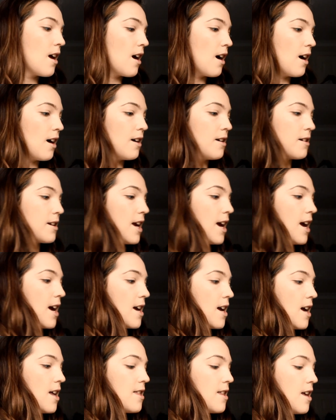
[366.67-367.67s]
Okay,
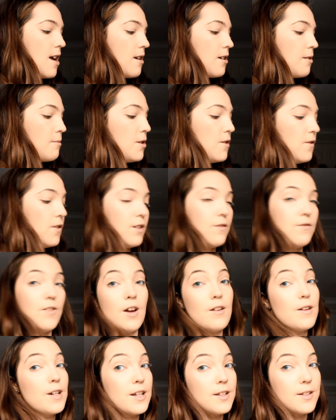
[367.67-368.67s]
and then moving
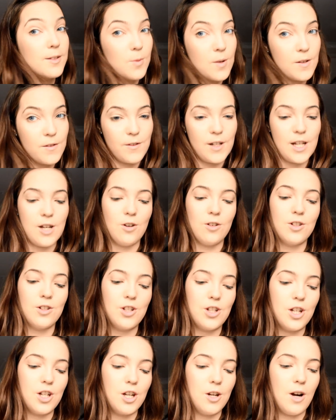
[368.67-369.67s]
very swiftly on
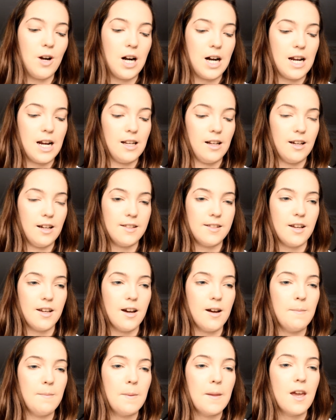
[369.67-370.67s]
to
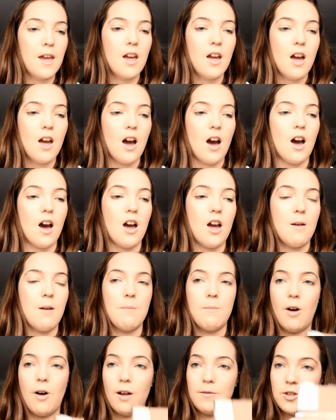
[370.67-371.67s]
highlighter.
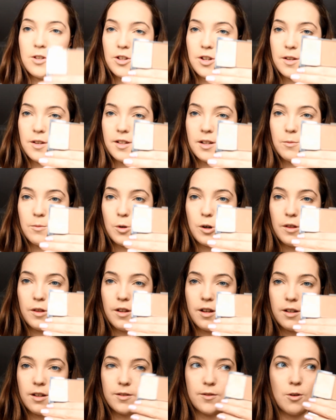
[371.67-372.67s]
I'm just using one
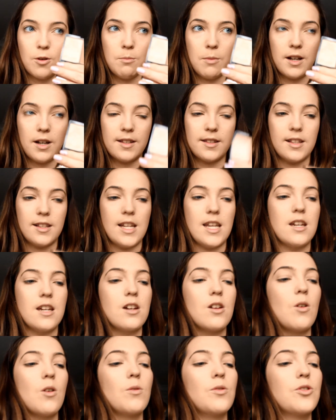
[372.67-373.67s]
that's from my Sleek
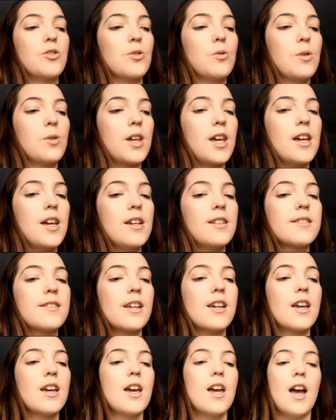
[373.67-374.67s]
contour kit.
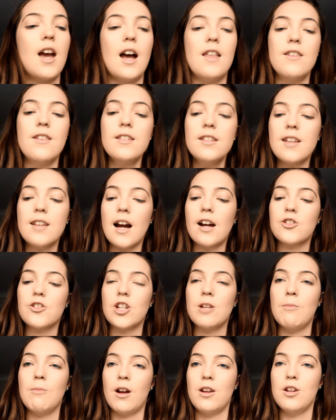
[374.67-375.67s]
And this is
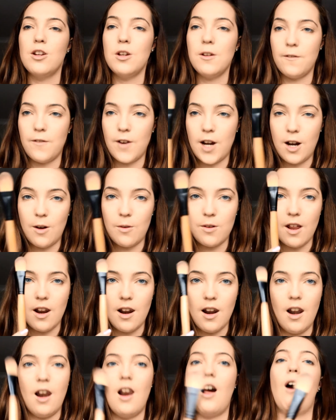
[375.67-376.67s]
actually my newfound
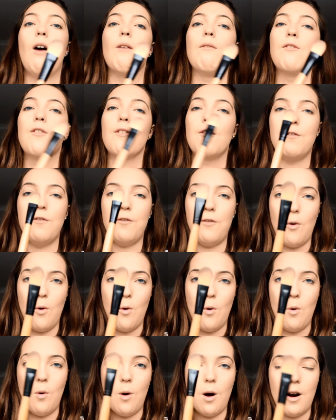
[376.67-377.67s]
love
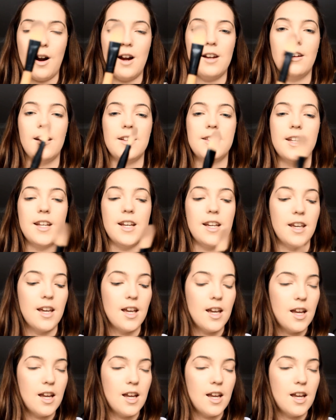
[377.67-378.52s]
for highlighting.